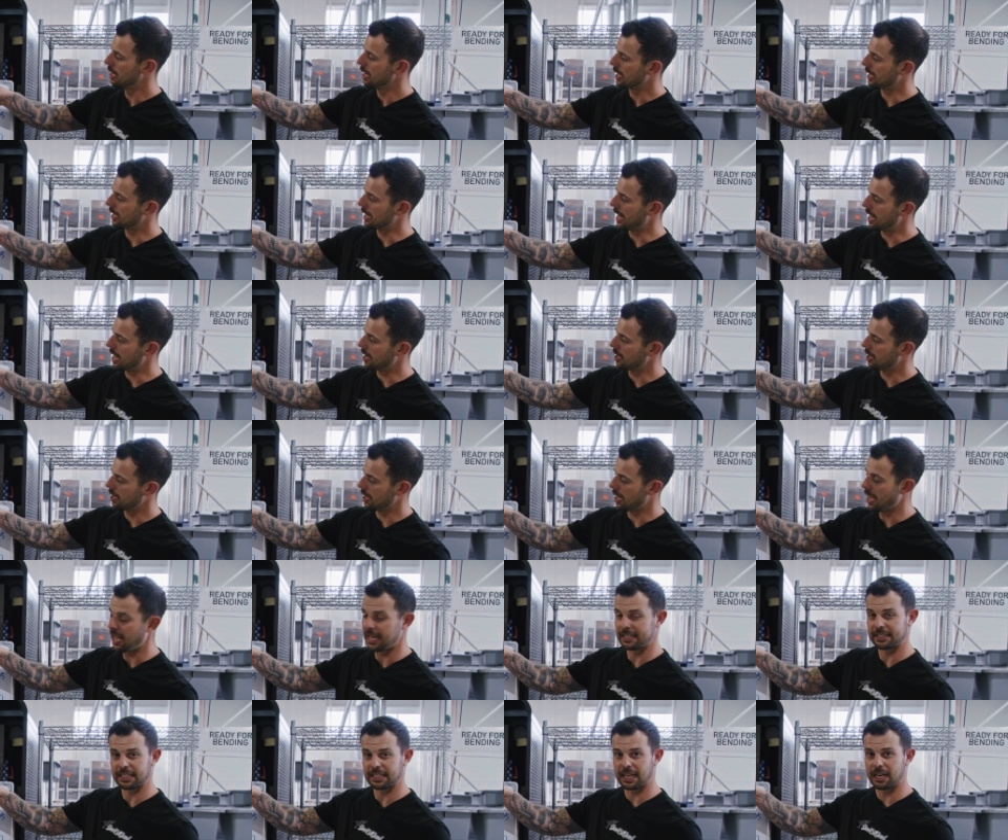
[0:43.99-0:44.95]
And
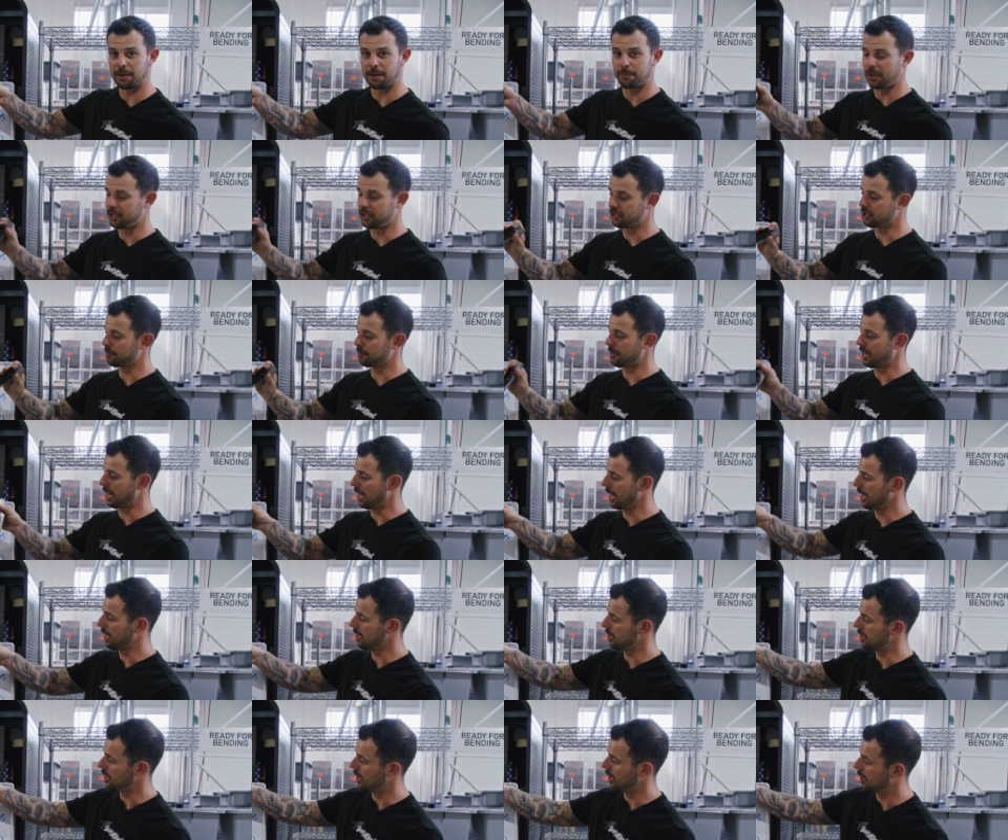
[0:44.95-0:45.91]
as I got a punch in my
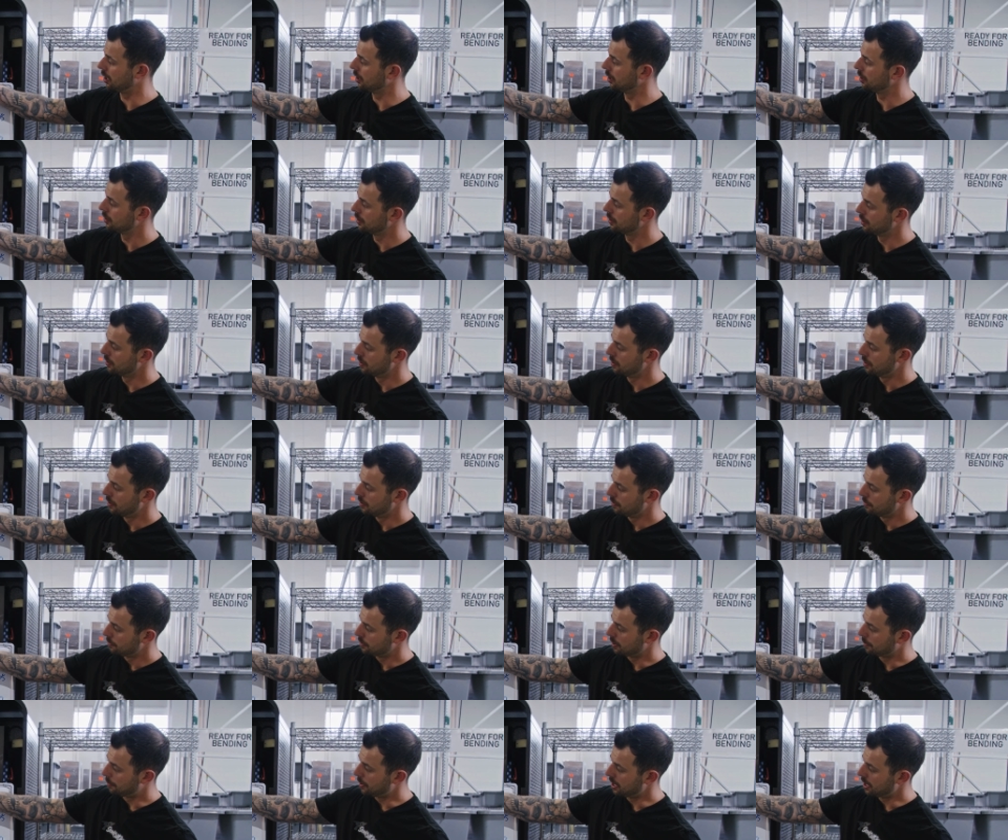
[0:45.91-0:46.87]
hand here,
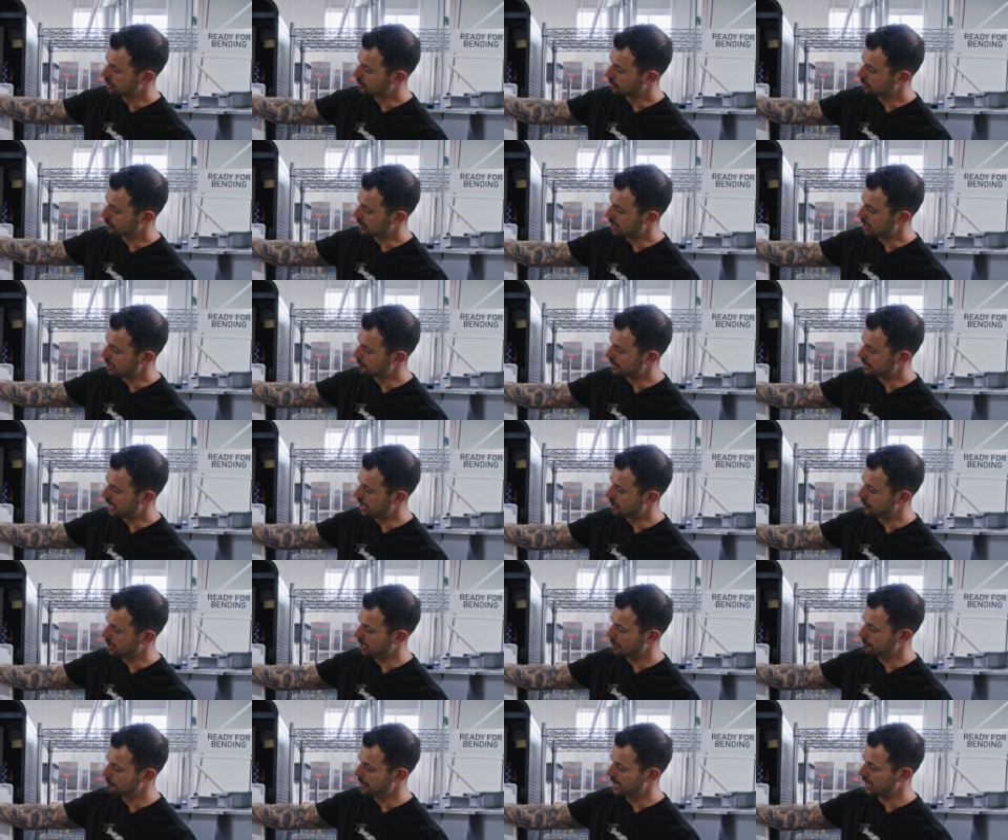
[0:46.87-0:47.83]
the punch will come
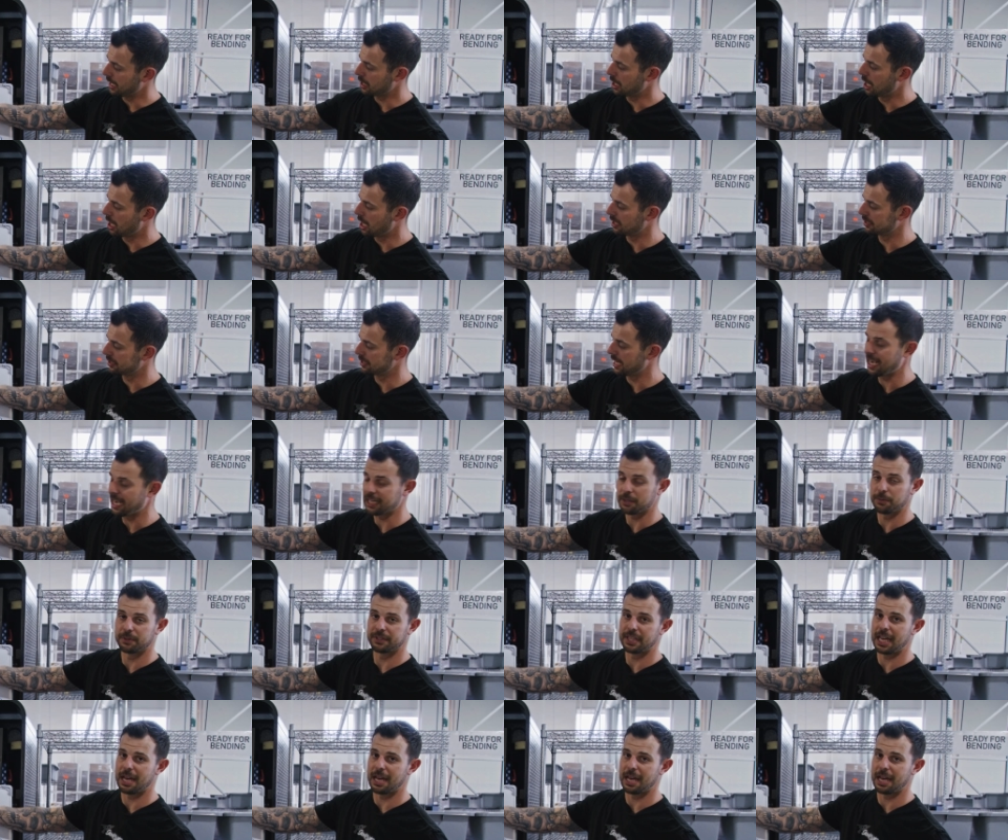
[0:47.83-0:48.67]
down and make contact with